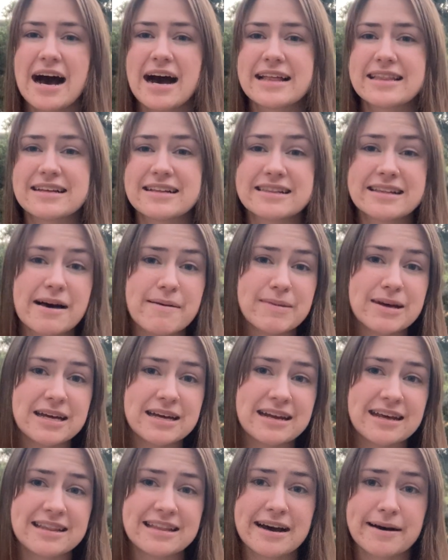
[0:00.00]
The
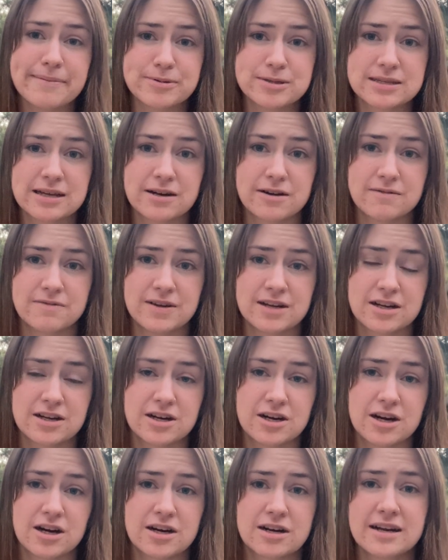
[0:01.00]
lemon and the apple cider
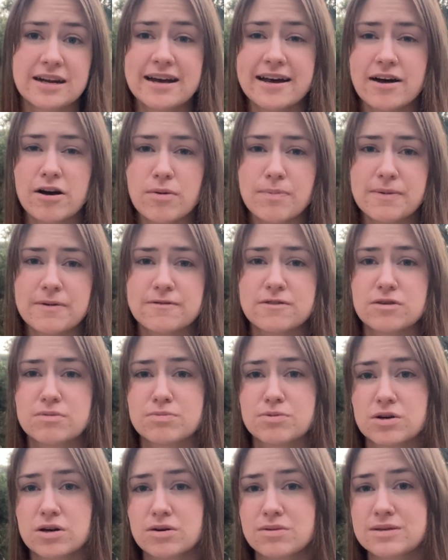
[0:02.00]
vinegar are going to help if you're
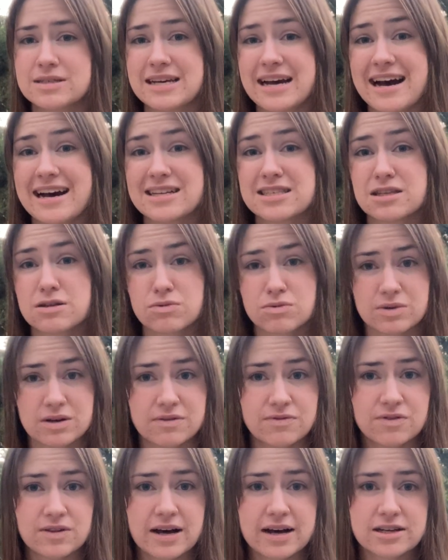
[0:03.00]
prone to acid
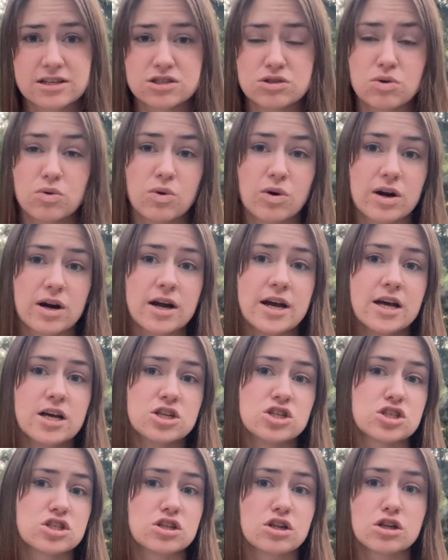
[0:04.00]
reflux or
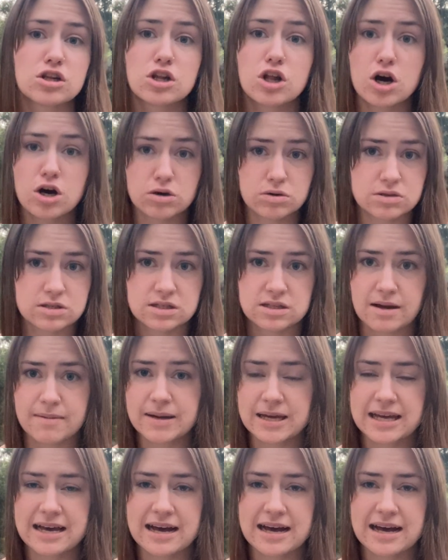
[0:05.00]
just low stomach